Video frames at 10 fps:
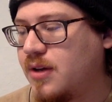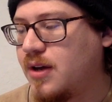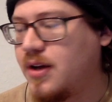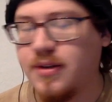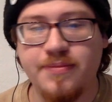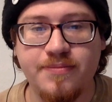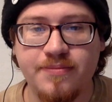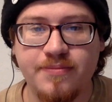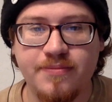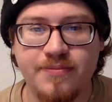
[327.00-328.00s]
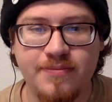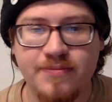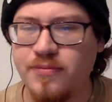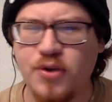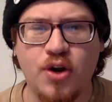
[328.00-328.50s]
uh,
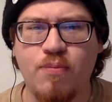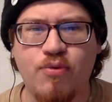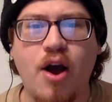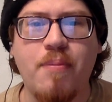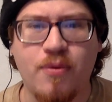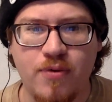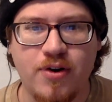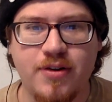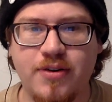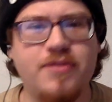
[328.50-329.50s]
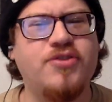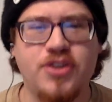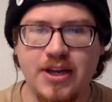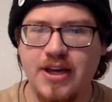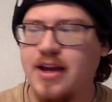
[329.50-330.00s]
proper word.
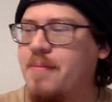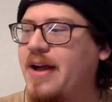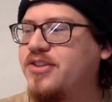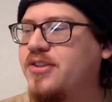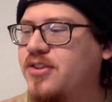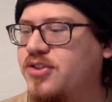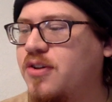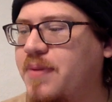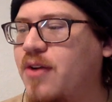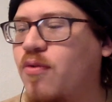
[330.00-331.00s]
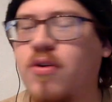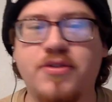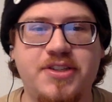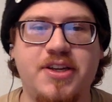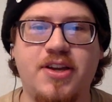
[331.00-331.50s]
Imagine yourself being
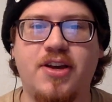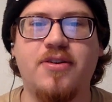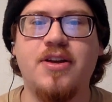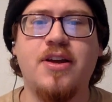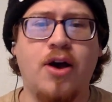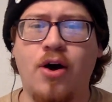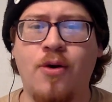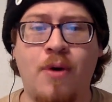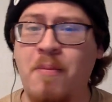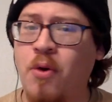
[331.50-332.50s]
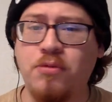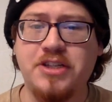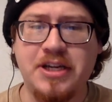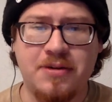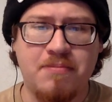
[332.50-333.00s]
royalty. Oh, I'm
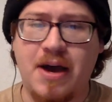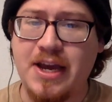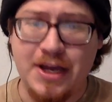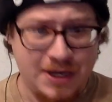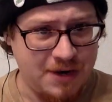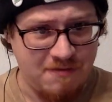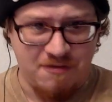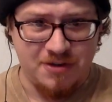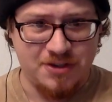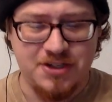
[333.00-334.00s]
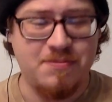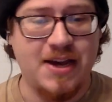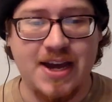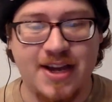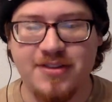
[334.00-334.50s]
holding my infant in
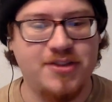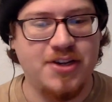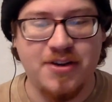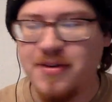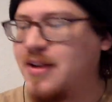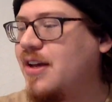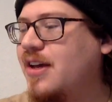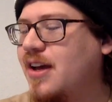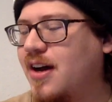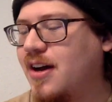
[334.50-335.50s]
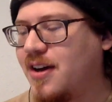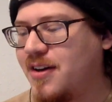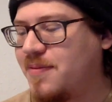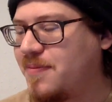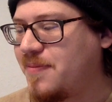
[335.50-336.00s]
my hands.
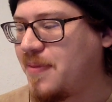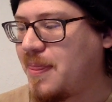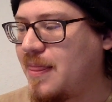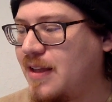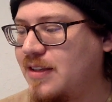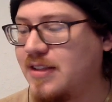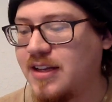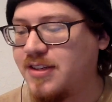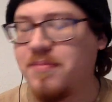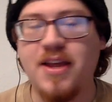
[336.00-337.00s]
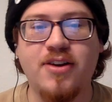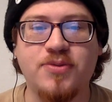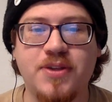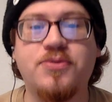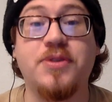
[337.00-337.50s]
Uh, and the same thing goes
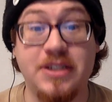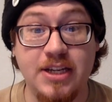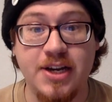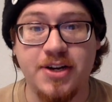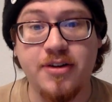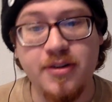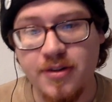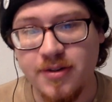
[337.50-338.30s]
with this one, deer.